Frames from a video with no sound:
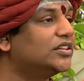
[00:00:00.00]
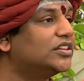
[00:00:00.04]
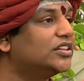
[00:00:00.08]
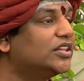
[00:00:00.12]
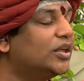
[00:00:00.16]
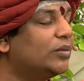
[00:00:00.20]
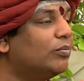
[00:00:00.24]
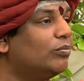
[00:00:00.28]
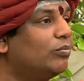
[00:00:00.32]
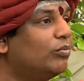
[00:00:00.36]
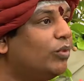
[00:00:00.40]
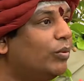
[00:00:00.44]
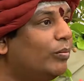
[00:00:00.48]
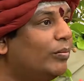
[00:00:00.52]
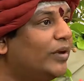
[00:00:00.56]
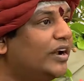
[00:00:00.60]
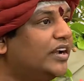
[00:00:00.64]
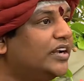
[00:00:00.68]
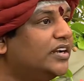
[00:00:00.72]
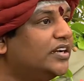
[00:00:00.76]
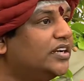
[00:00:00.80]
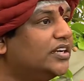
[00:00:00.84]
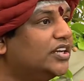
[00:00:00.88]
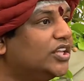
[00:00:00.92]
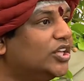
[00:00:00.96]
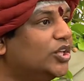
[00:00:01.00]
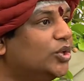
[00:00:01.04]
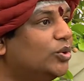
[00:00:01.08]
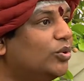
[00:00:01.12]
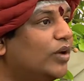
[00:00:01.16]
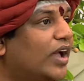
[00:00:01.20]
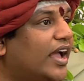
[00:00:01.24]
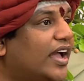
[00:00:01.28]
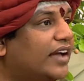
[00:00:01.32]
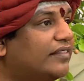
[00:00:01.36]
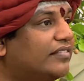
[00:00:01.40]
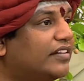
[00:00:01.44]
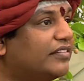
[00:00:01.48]
The moment you
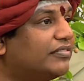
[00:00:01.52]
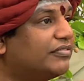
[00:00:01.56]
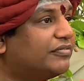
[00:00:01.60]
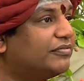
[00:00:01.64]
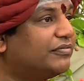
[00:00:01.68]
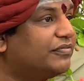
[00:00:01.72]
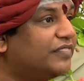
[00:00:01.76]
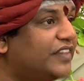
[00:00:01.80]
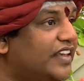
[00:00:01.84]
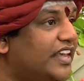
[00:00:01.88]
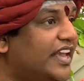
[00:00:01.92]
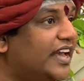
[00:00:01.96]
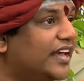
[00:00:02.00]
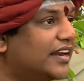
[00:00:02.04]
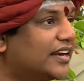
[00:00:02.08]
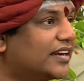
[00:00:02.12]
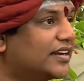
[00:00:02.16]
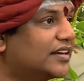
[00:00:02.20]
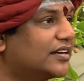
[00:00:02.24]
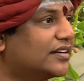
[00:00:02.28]
have a fear